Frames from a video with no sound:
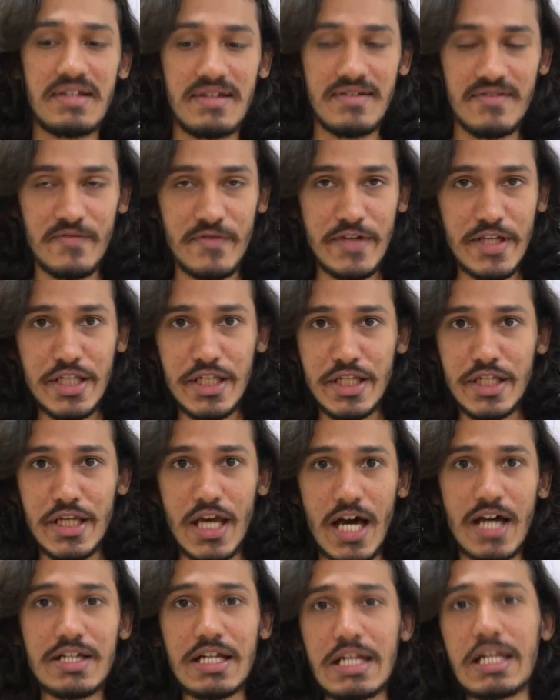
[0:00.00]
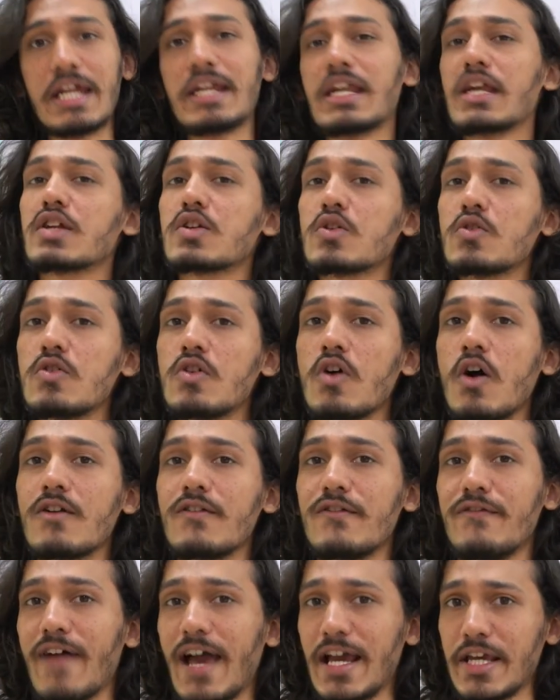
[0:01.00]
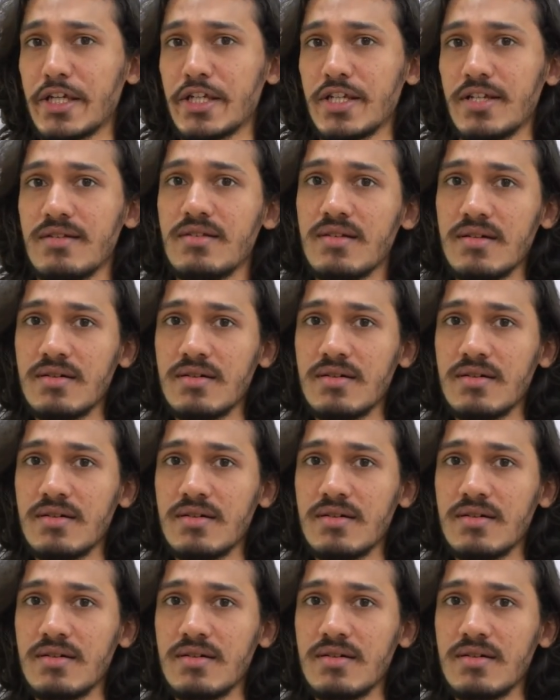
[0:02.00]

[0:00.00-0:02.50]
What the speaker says: which are related to olfaction,